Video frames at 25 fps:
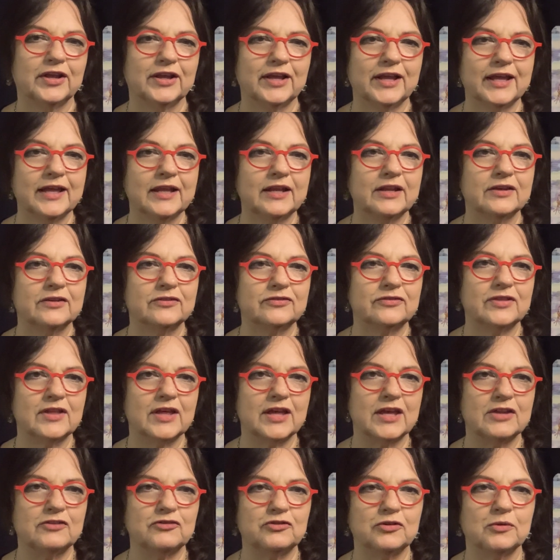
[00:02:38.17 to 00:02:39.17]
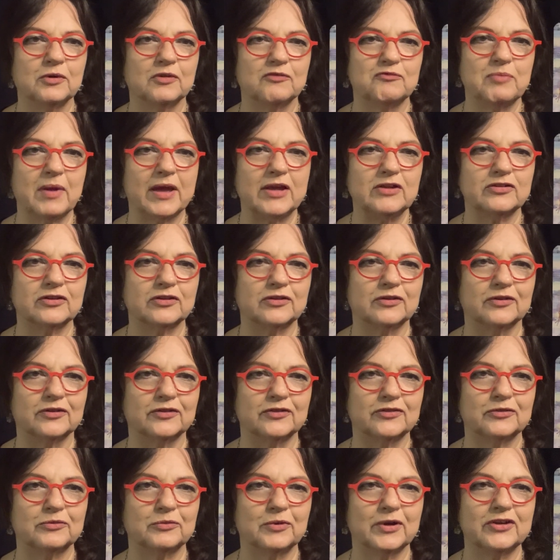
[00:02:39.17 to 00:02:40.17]
it is the 2 of
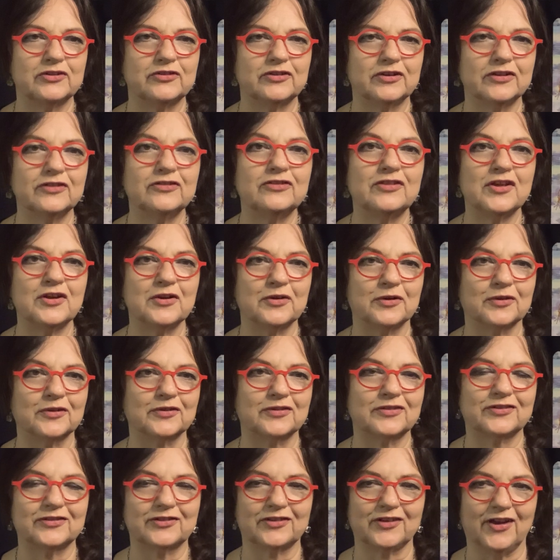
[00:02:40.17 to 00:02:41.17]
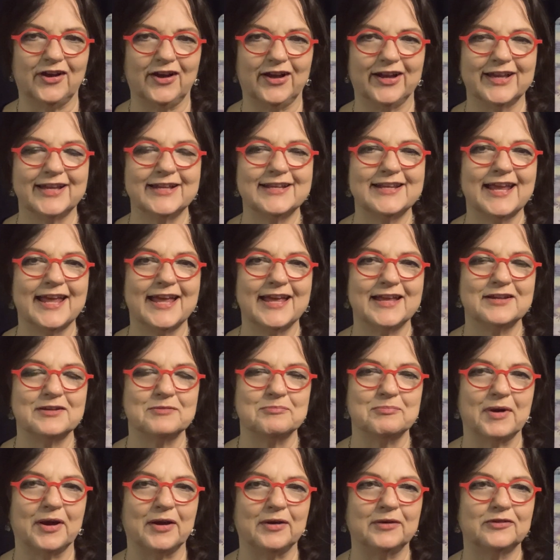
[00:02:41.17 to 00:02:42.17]
Pentacles, which is the earth sign and
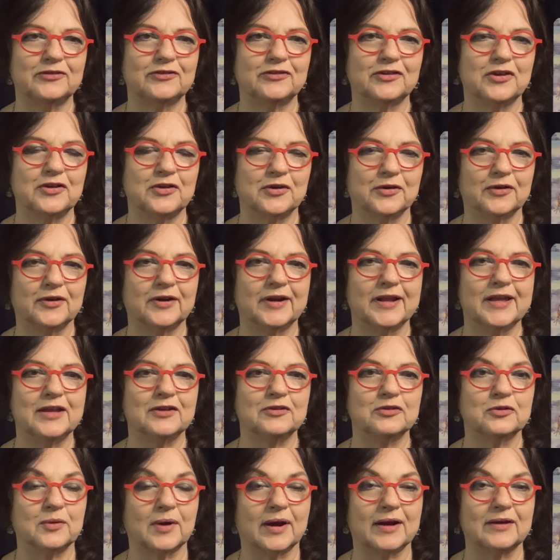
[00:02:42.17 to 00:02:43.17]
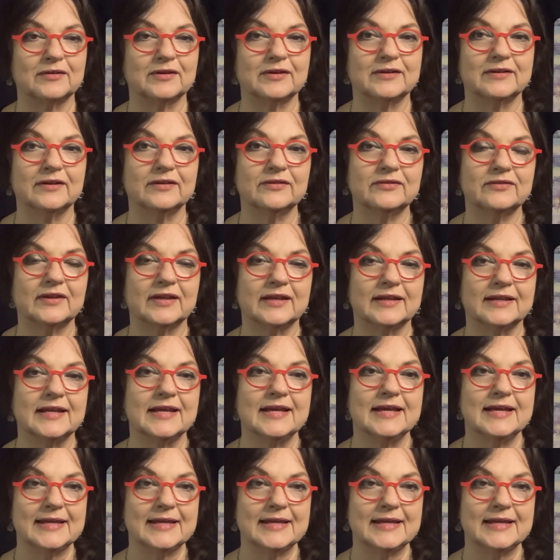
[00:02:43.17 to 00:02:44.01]
about security and groundedness and